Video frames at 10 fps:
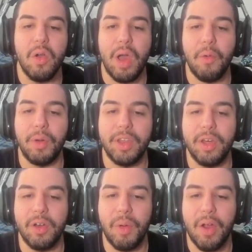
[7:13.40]
And when
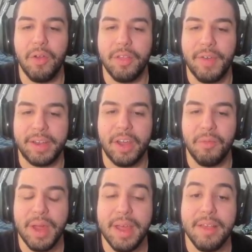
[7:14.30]
the wearer's effect hit
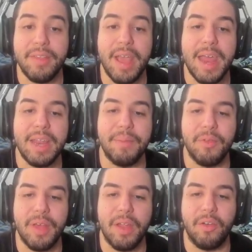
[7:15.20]
rate is
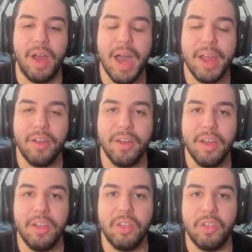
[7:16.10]
80% or higher,
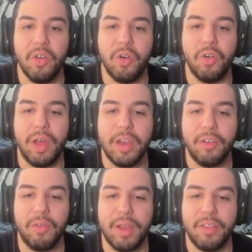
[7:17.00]
you'll
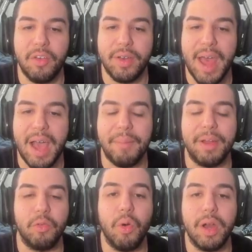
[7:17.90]
increase your attack
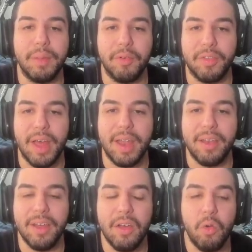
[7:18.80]
by 20%.
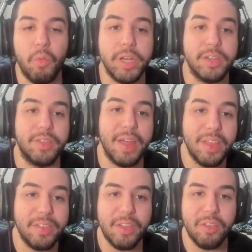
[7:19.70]
Which is, I
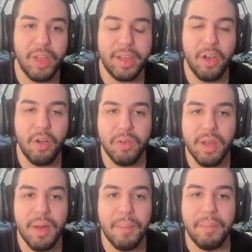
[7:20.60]
think this Light Cone
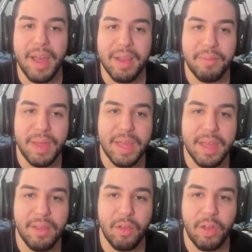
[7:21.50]
might be,
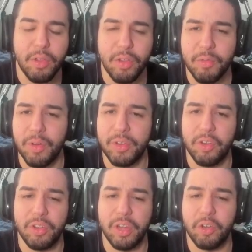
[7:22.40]
you know, either this one or
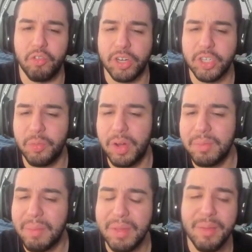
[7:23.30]
the Destruction one
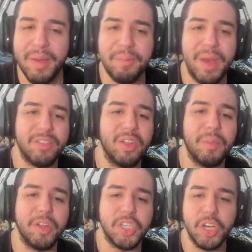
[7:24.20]
might be the best of the
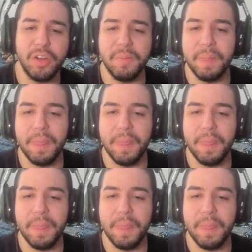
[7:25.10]
bunch here.